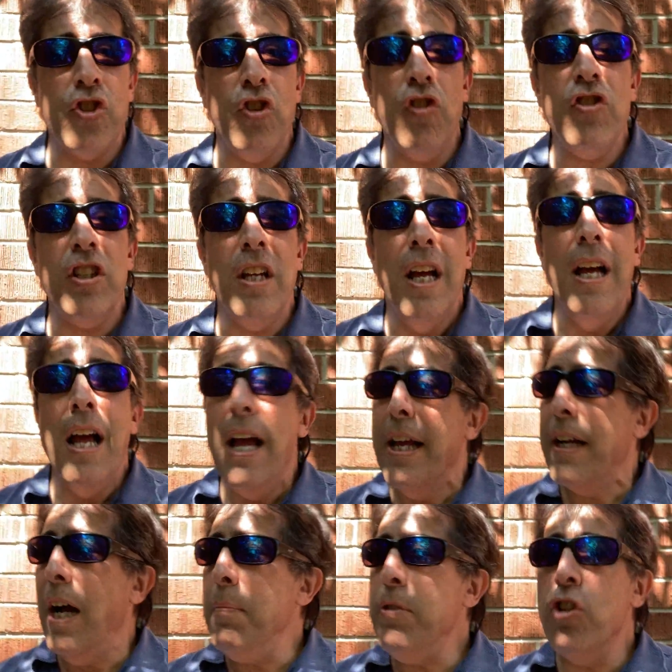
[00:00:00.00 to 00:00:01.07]
You don't see,
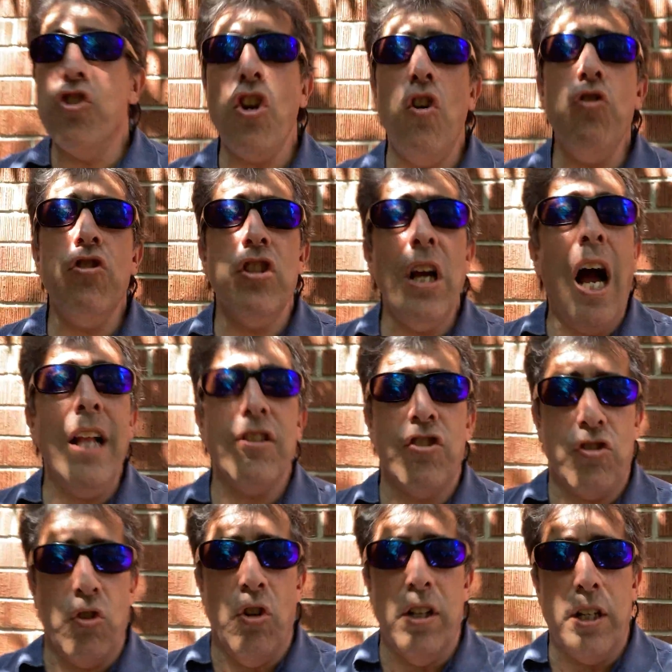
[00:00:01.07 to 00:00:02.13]
come to Joe's yacht
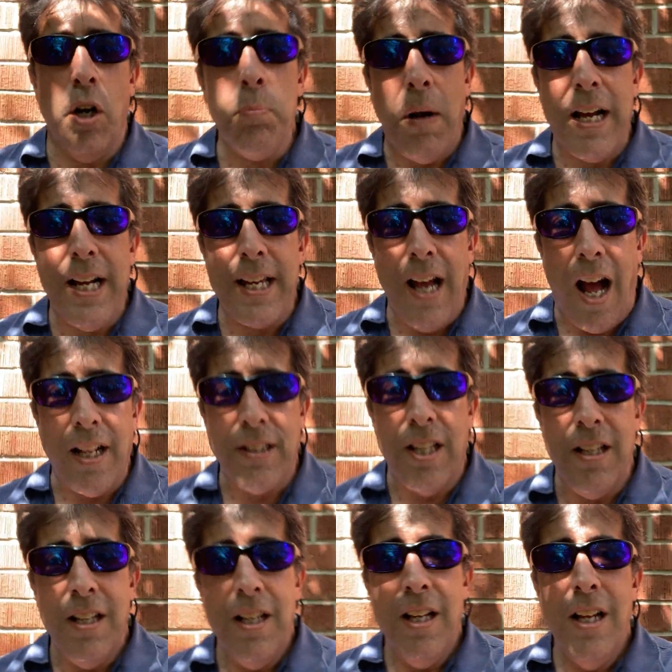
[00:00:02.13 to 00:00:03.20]
store and go buy a yacht.
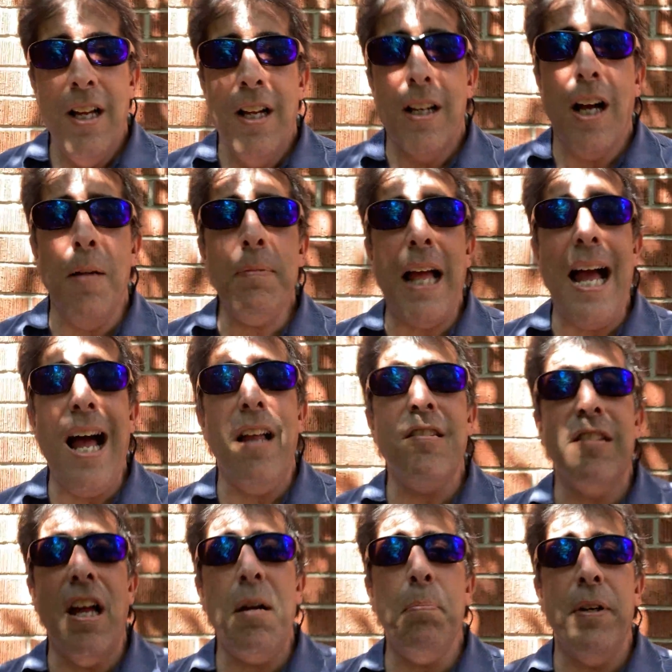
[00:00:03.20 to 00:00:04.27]
Come to Al's
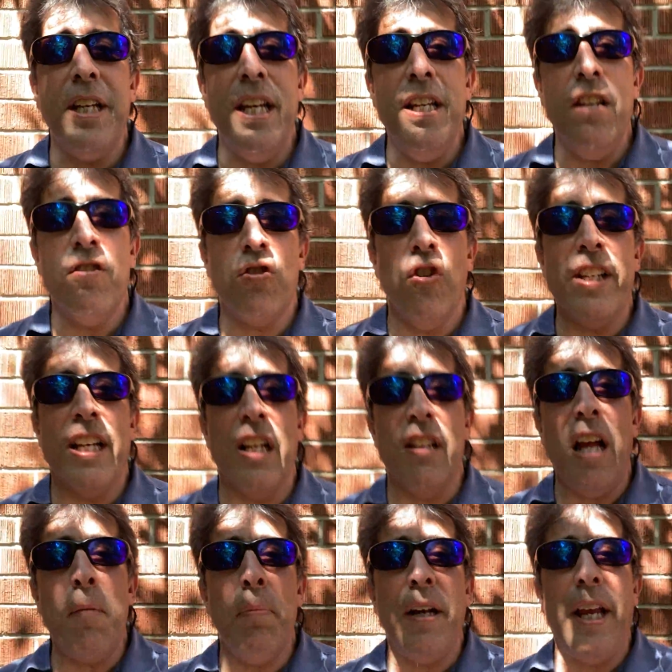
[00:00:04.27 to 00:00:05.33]
Lamborghini store, you get a
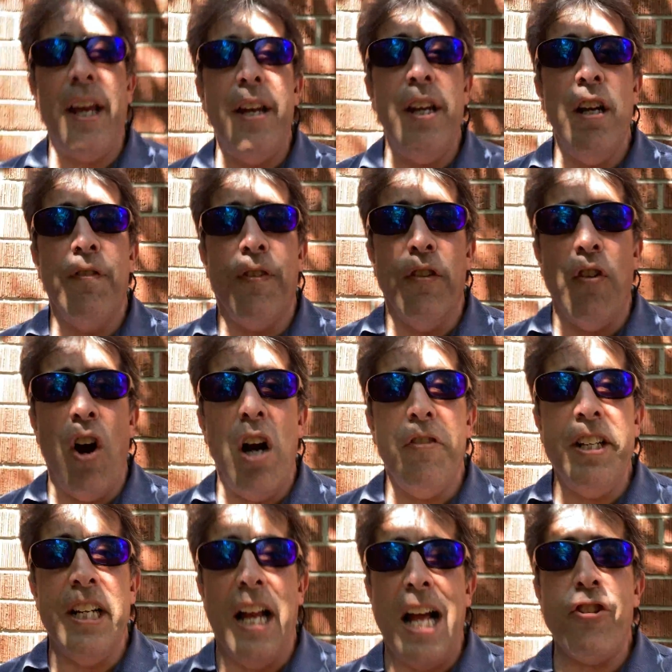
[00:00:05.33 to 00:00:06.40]
Lamborghini and a
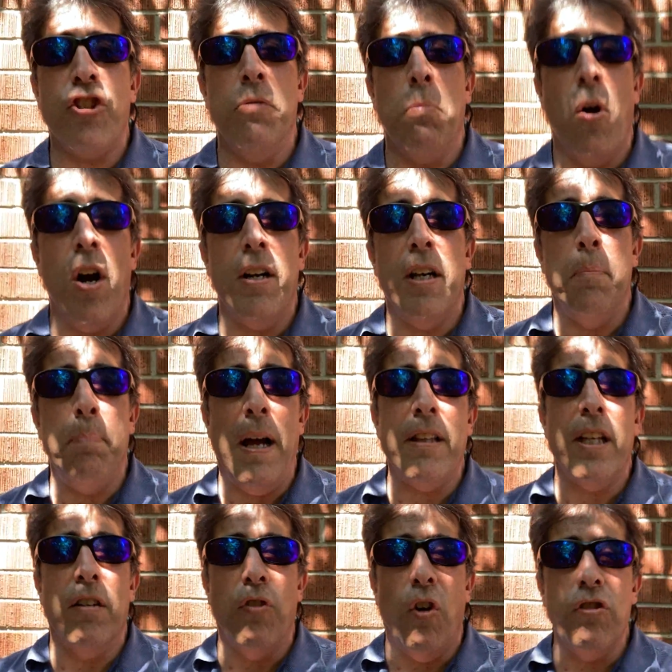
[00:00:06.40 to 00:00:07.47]
Ferrari and an Aston Martin, a
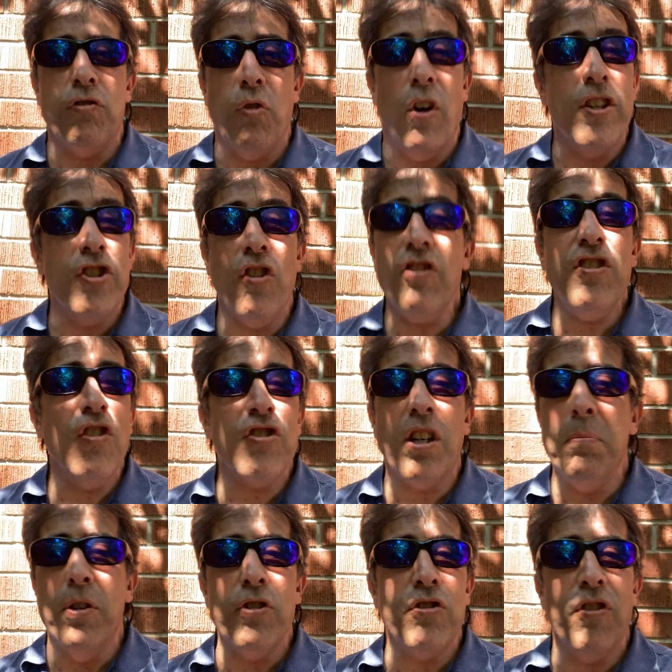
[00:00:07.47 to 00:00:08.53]
Bentley, a Rolls Royce. You don't see those
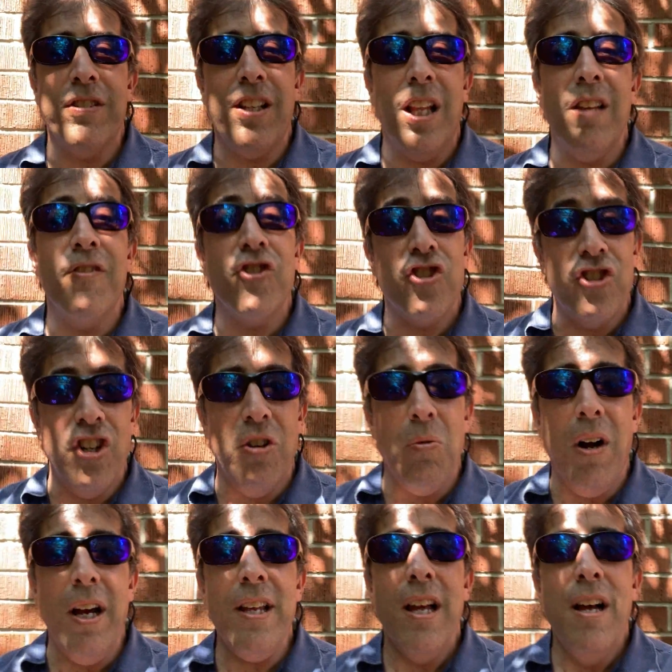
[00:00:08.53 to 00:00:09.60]
commercials on television. You know
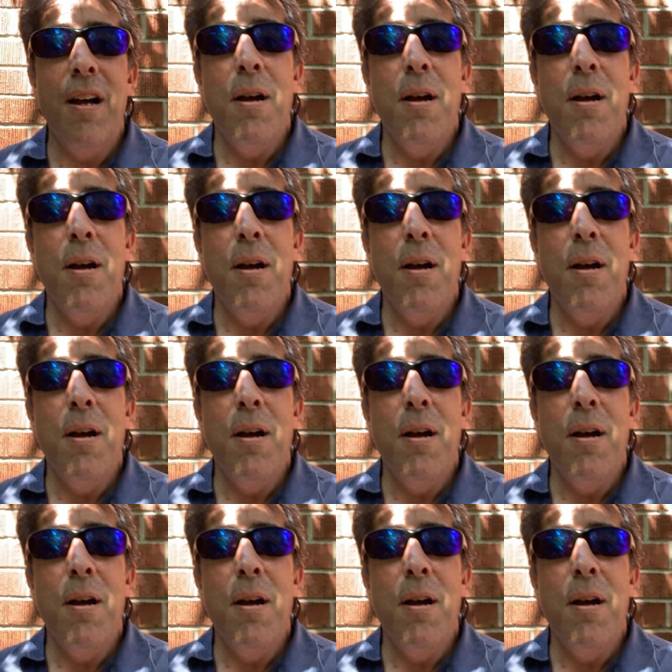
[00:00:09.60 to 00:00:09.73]
why?